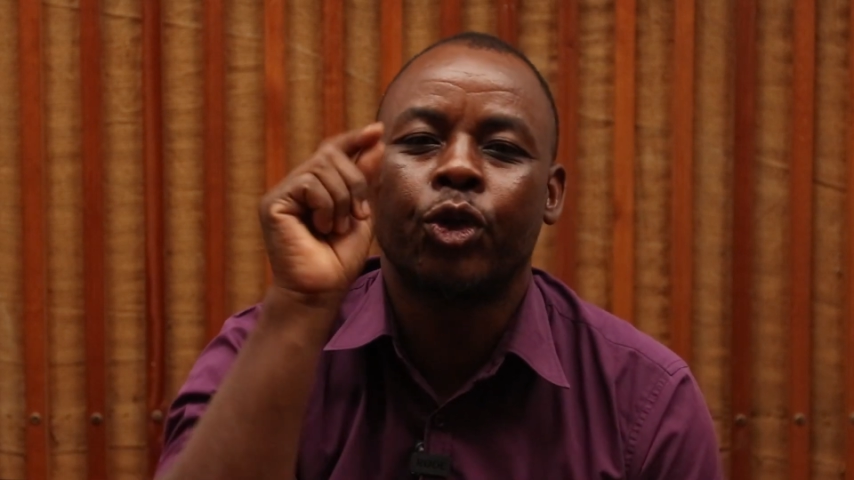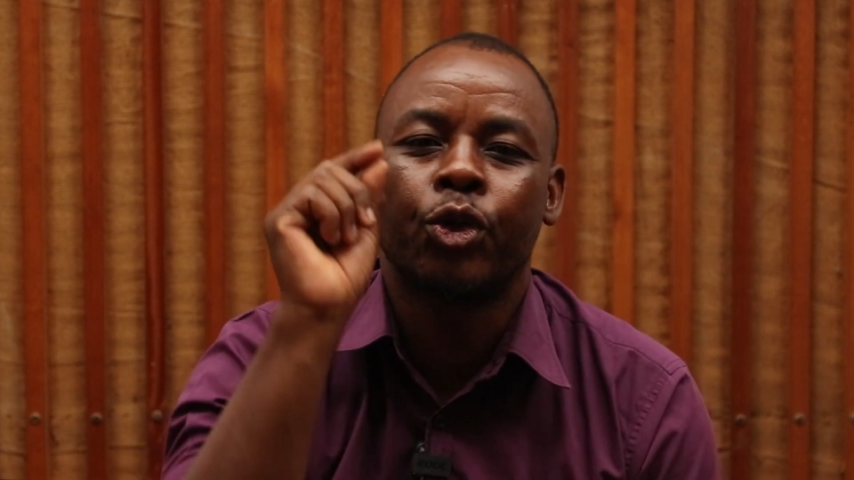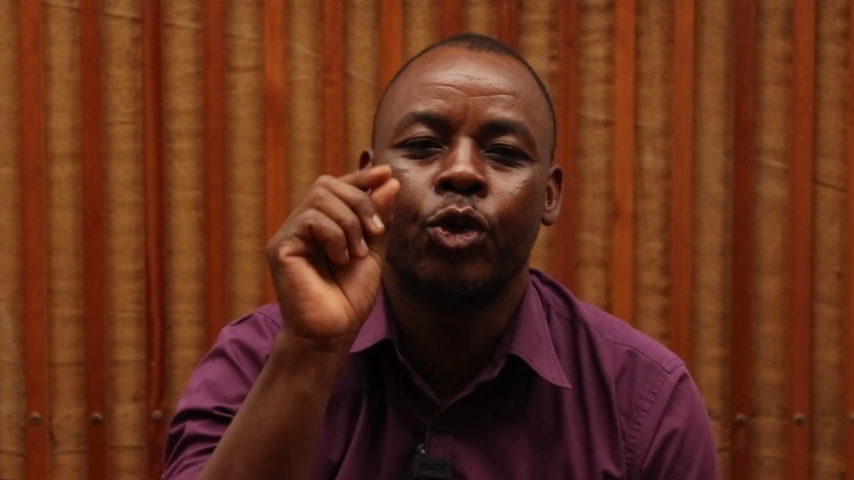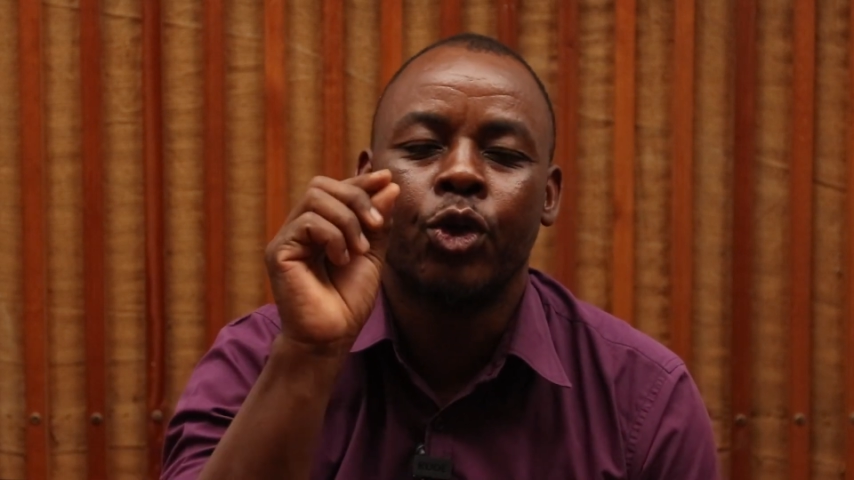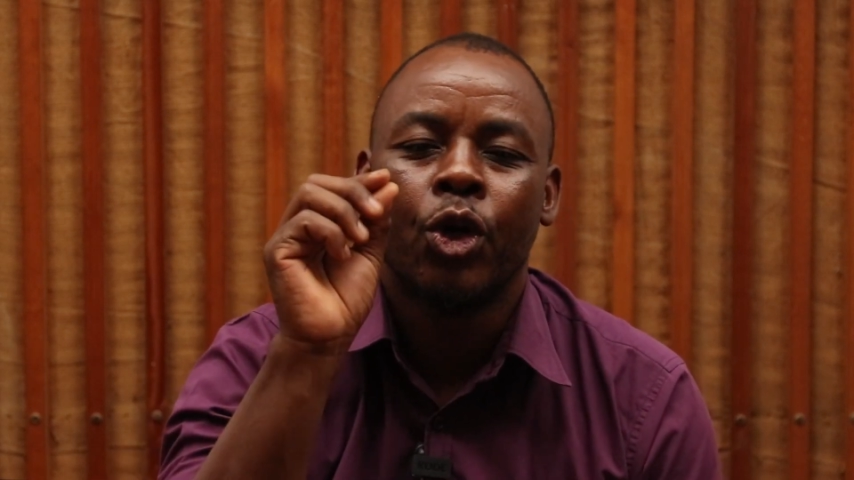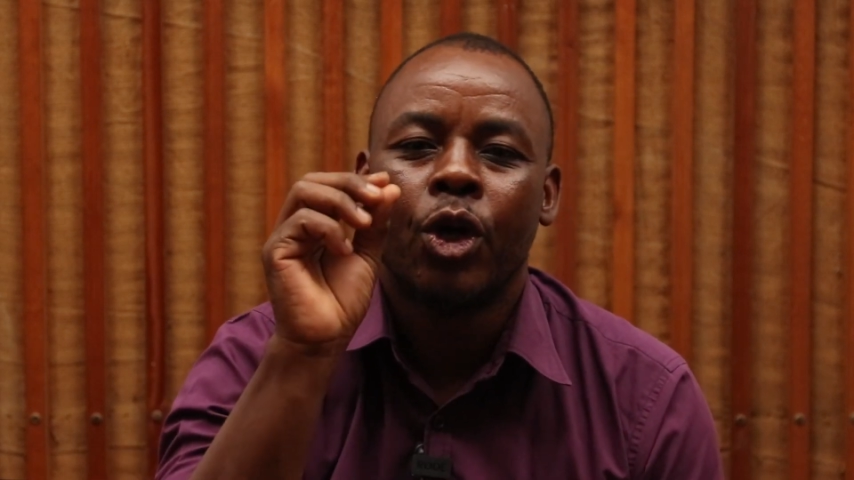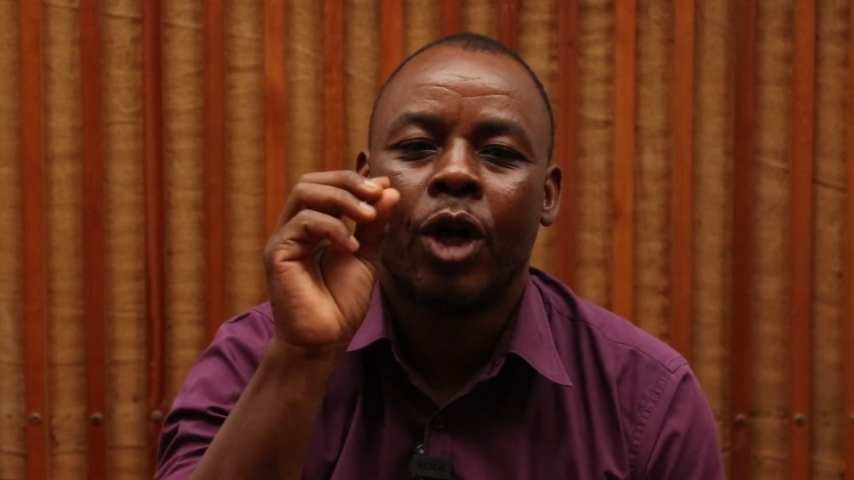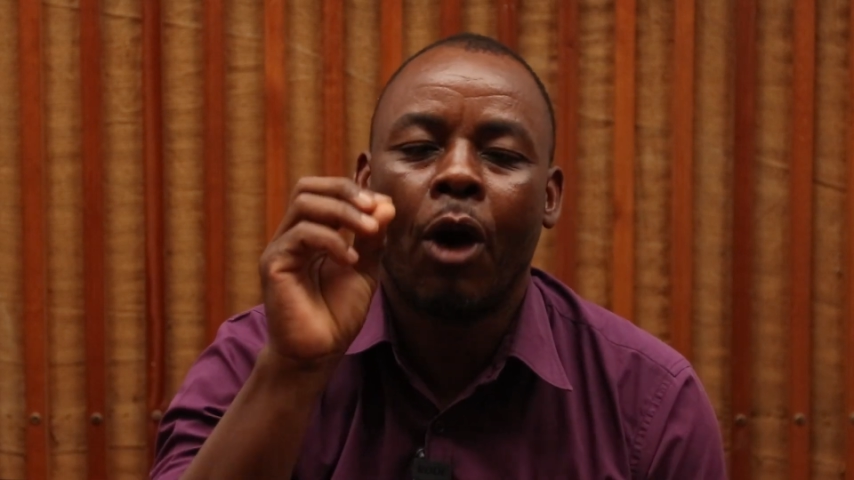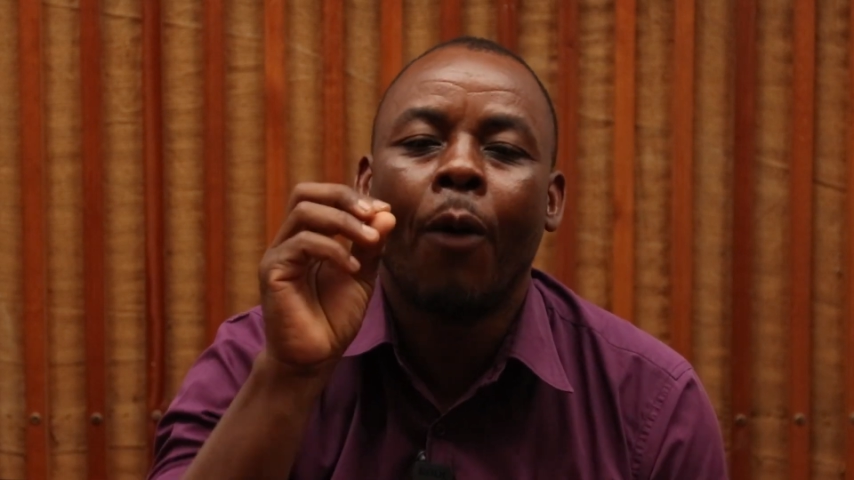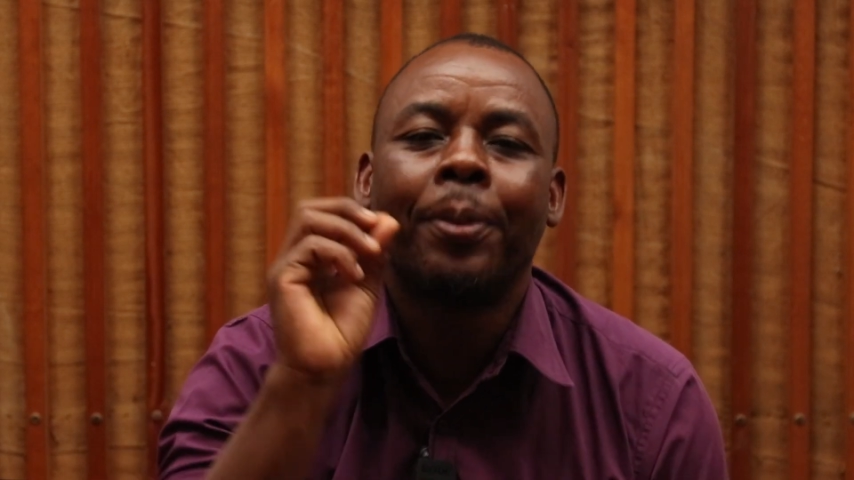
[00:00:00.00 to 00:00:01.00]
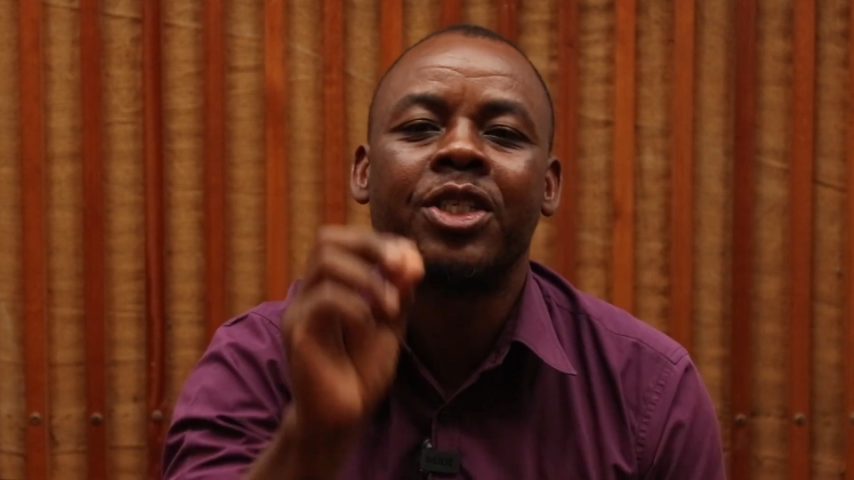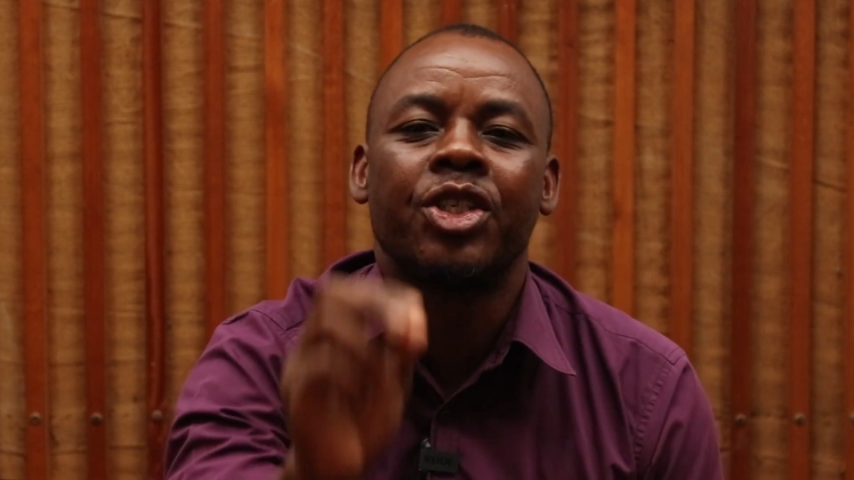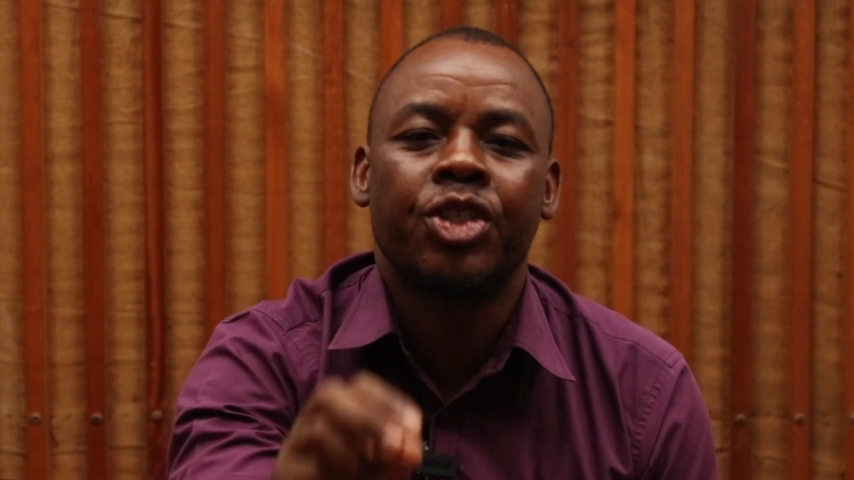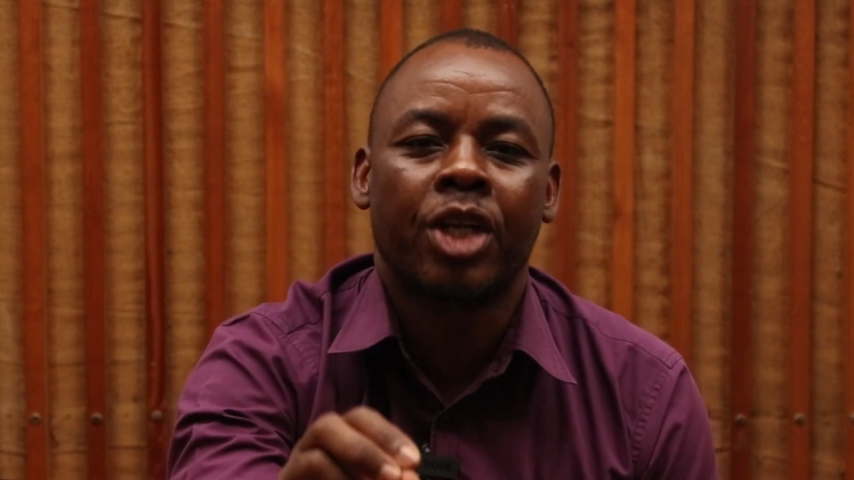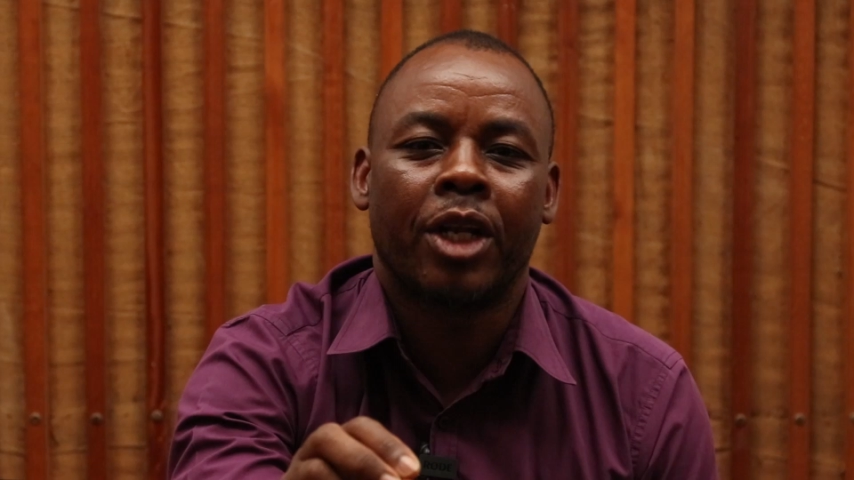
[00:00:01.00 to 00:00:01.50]
through
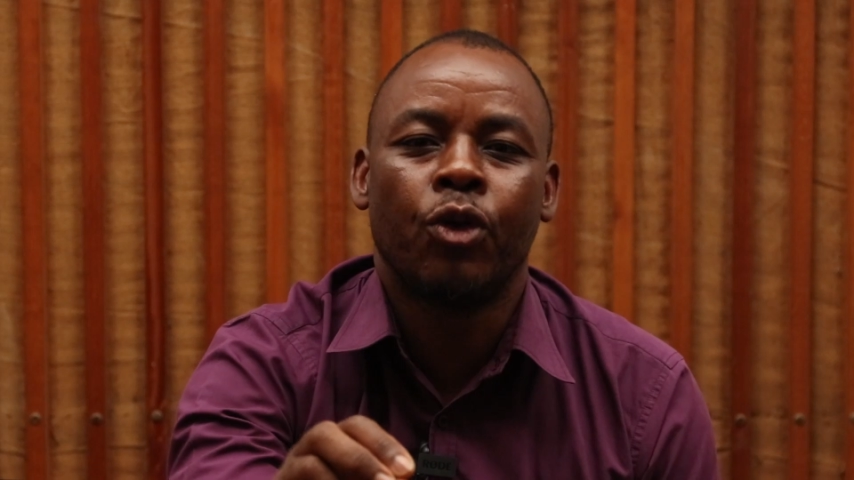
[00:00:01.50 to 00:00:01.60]
opposition.